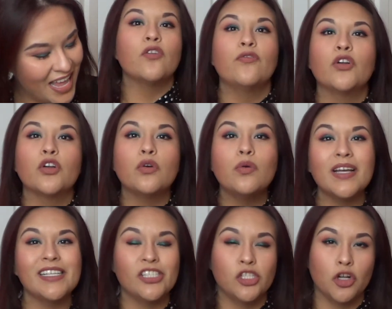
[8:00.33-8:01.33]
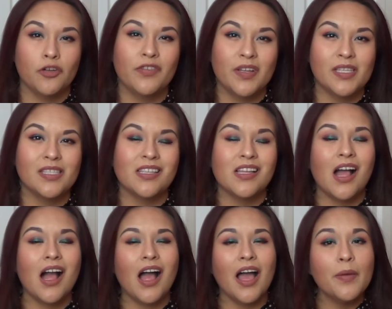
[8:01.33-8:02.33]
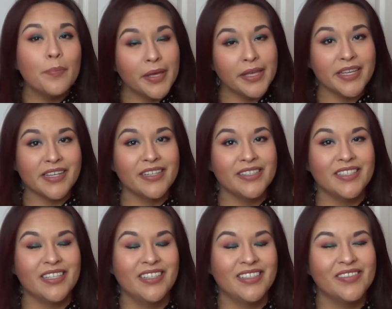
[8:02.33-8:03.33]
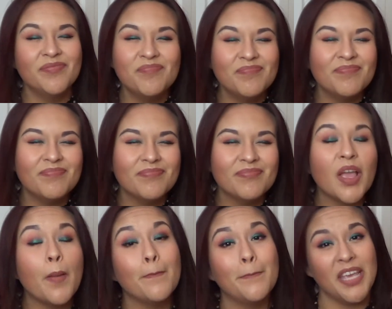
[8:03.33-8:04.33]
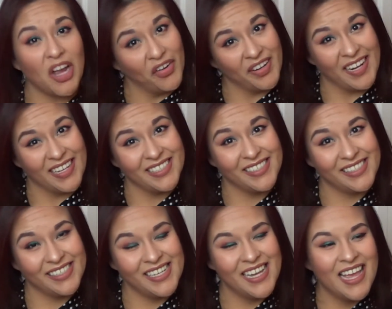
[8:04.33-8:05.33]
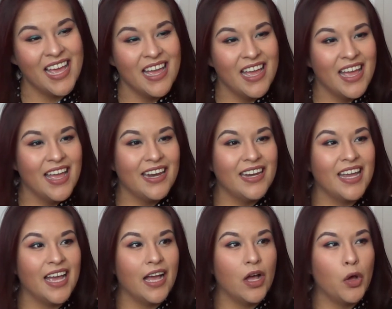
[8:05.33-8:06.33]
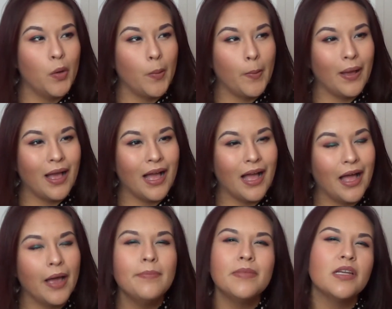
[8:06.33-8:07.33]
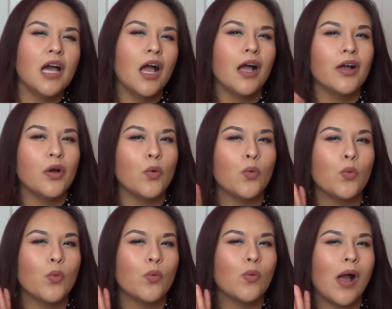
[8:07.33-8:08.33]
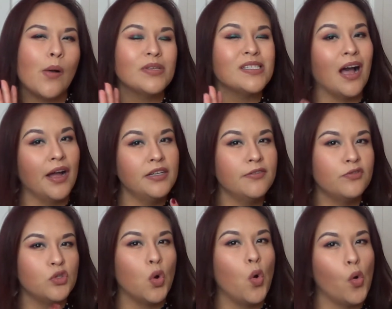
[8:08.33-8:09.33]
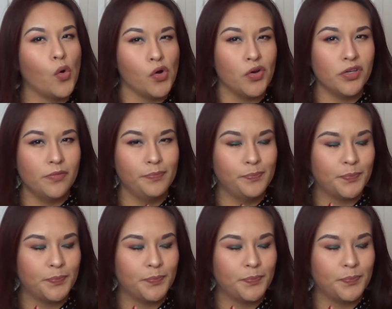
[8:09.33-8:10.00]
So for quick service, I picked Be Our Guest. Now, I was kind of torn